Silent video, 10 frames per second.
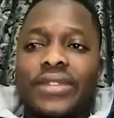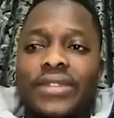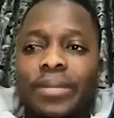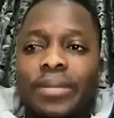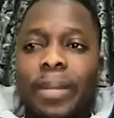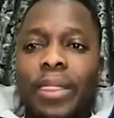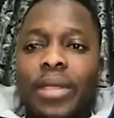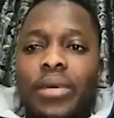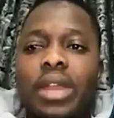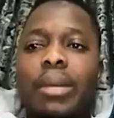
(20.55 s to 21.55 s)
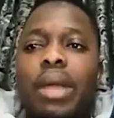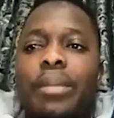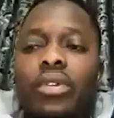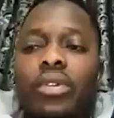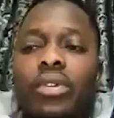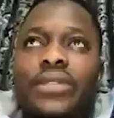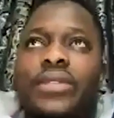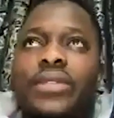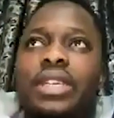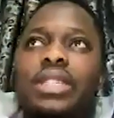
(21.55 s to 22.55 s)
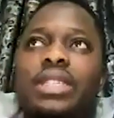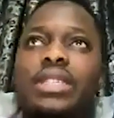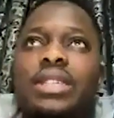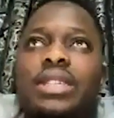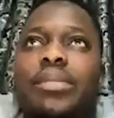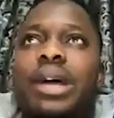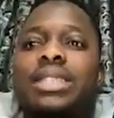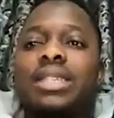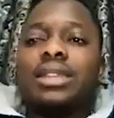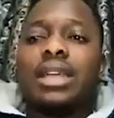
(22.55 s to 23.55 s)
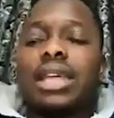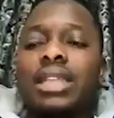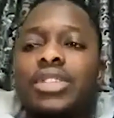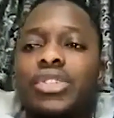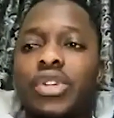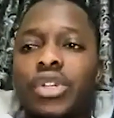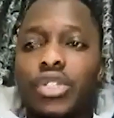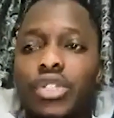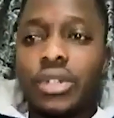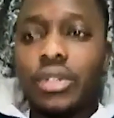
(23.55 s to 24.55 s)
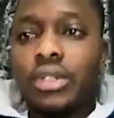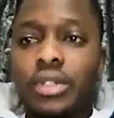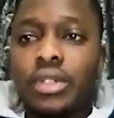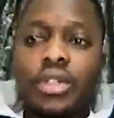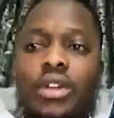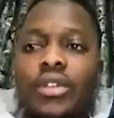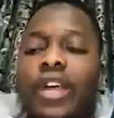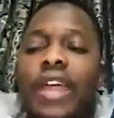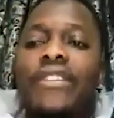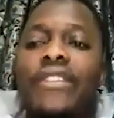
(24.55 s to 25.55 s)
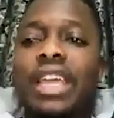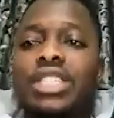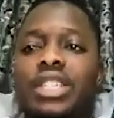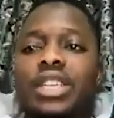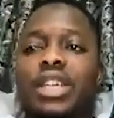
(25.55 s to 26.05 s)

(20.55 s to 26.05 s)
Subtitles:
What I mean by progressive, it is a party that has a structure for every Nigerian.